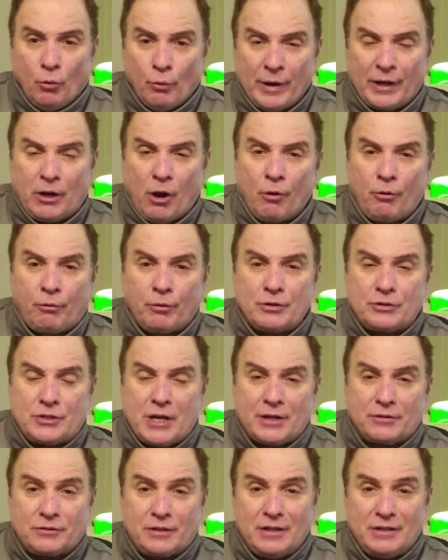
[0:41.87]
Rick
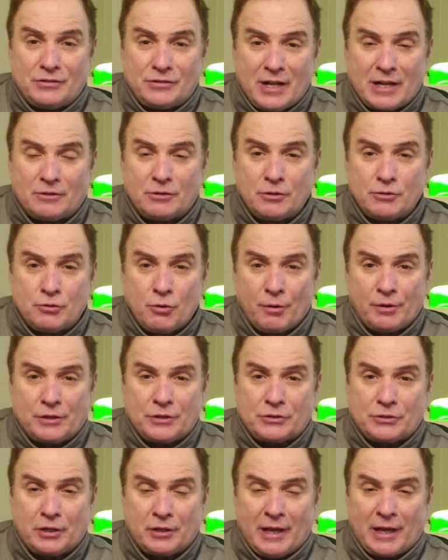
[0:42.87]
Okraszewski set to join
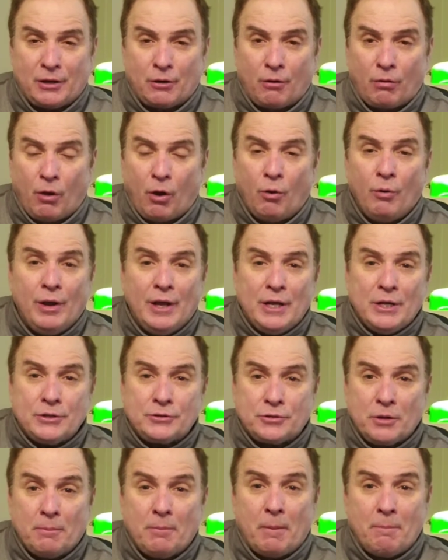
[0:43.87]
us tonight, although
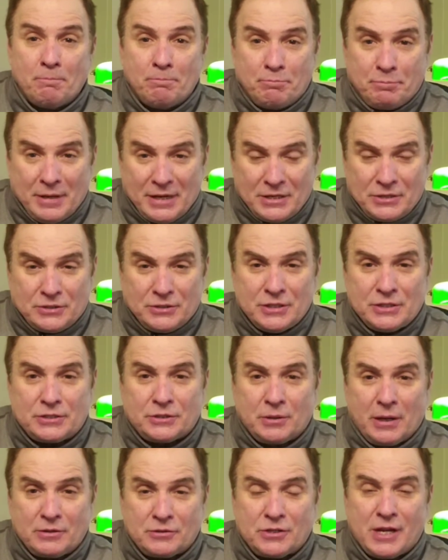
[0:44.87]
some
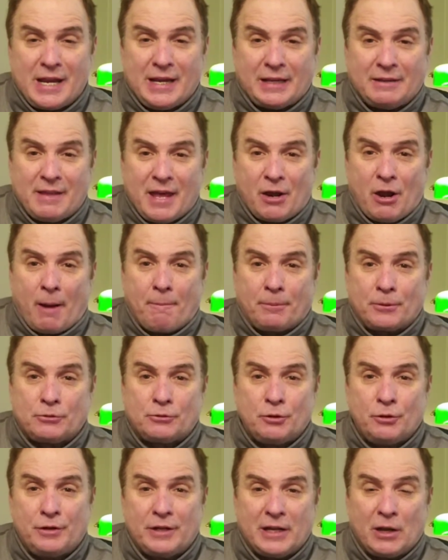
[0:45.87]
business has taken that
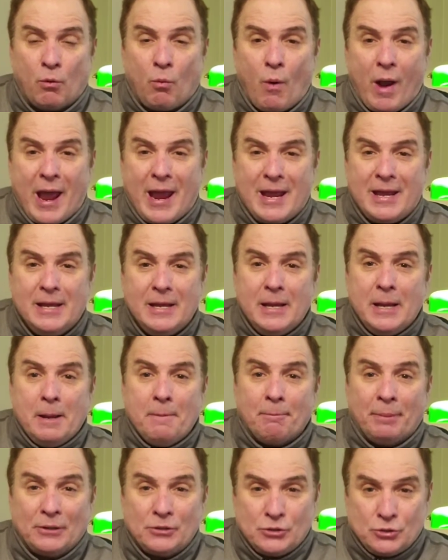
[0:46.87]
opportunity away.
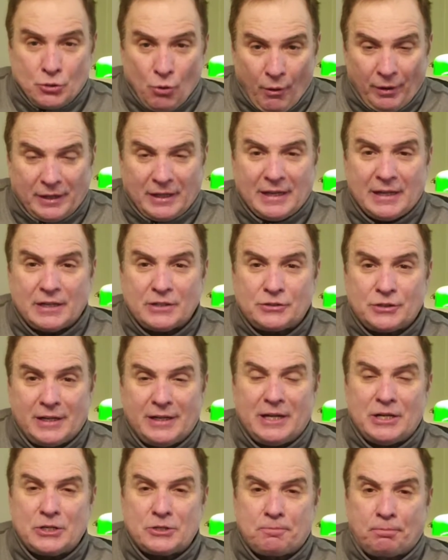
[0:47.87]
But joining us
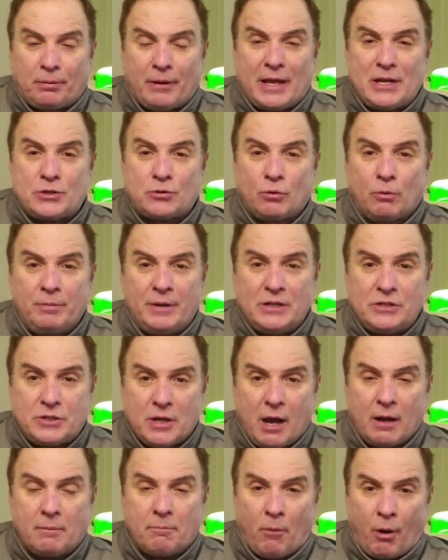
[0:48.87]
in his place will be
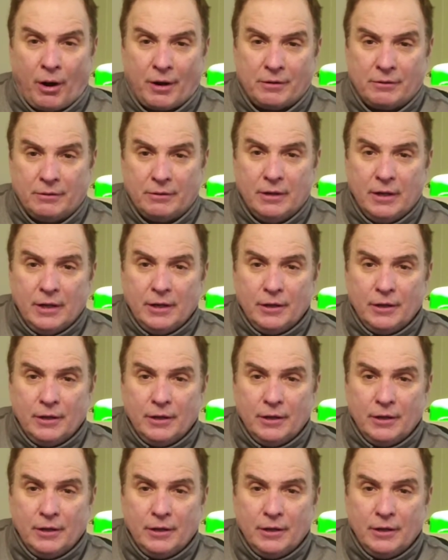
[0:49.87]
Doug Martin,